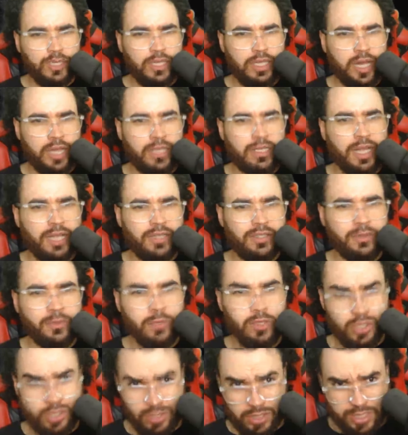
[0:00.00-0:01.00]
that, that's the
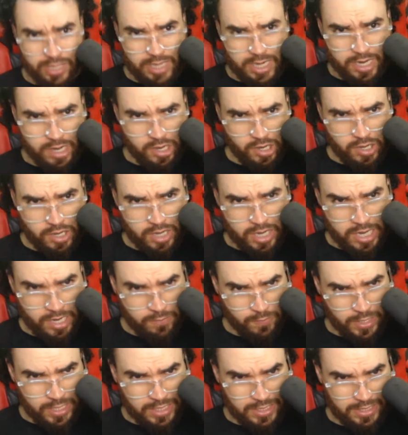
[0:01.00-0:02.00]
results there,
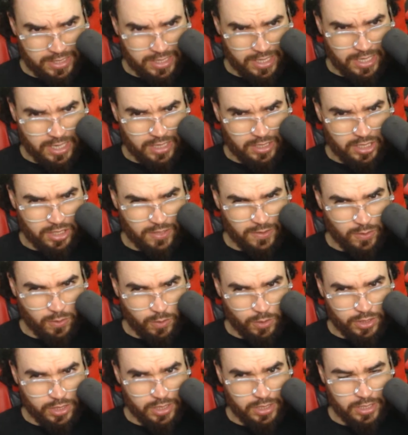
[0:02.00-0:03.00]
and we can see like the
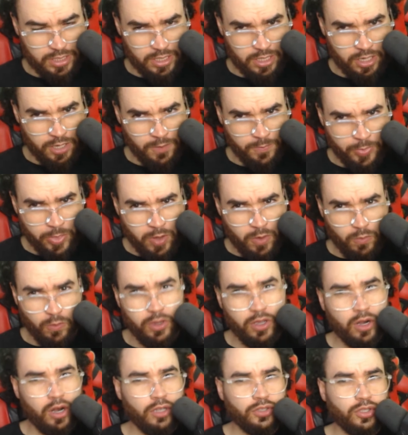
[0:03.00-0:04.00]
sources here.
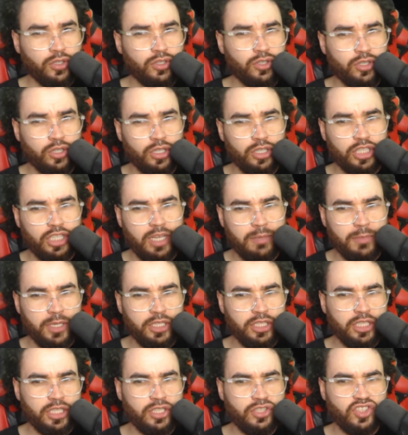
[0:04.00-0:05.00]
You can also search
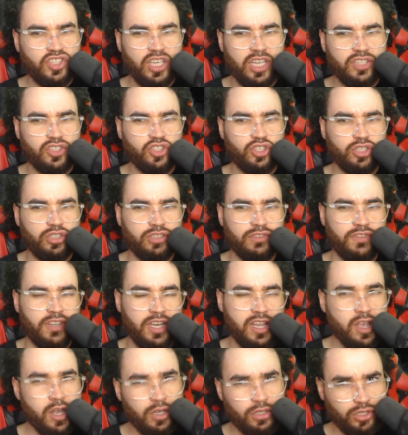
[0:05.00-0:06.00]
images and search
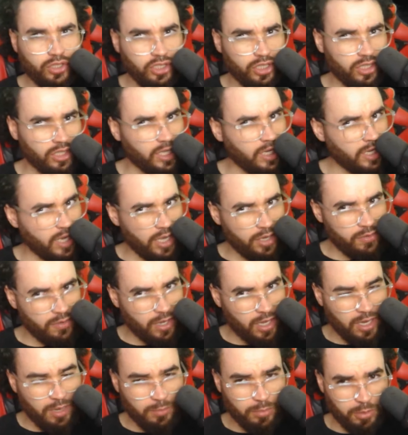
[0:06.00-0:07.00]
videos, just like how you
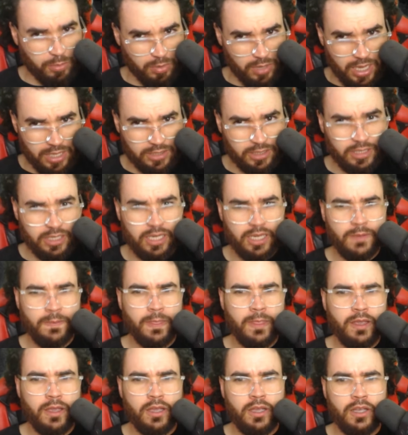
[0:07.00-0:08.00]
can in Perplexity.
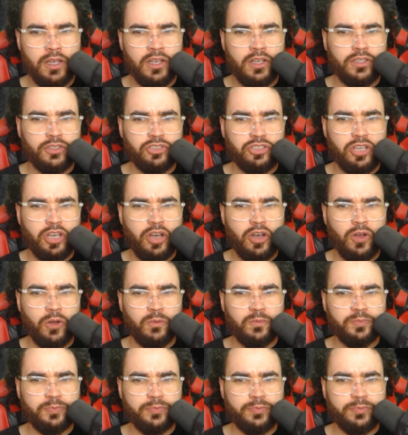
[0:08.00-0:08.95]
So